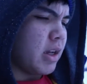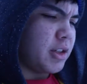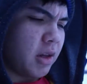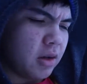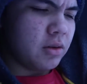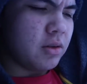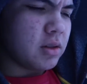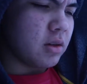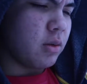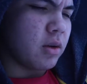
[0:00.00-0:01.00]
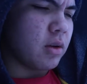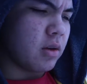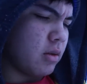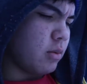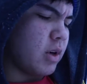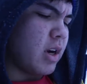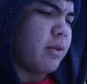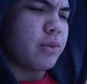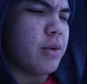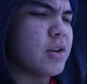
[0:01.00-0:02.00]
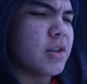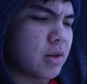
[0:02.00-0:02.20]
channels, or when I first